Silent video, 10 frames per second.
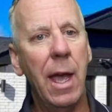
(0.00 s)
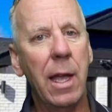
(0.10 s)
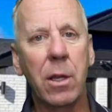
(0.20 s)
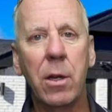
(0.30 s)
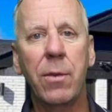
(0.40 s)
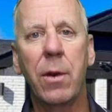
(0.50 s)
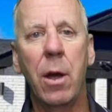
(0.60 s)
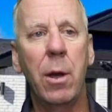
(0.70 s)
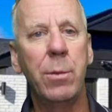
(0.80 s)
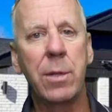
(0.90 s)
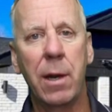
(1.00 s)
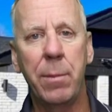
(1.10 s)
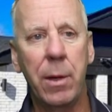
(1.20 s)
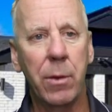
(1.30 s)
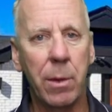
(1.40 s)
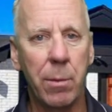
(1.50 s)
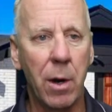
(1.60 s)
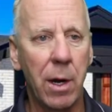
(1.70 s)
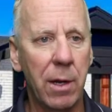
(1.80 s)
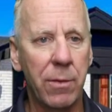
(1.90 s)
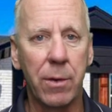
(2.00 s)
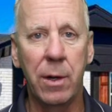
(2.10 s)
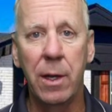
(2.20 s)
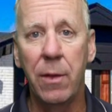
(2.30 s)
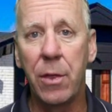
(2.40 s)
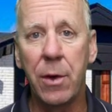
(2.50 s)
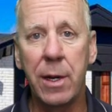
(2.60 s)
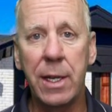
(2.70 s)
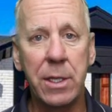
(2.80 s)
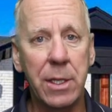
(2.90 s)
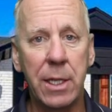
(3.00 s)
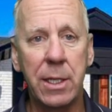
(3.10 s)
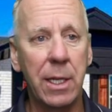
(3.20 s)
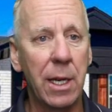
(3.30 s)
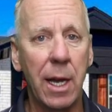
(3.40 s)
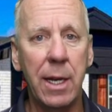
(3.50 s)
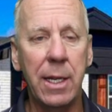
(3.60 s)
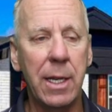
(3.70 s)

and look for homes that have been on the market for 30, 60, 90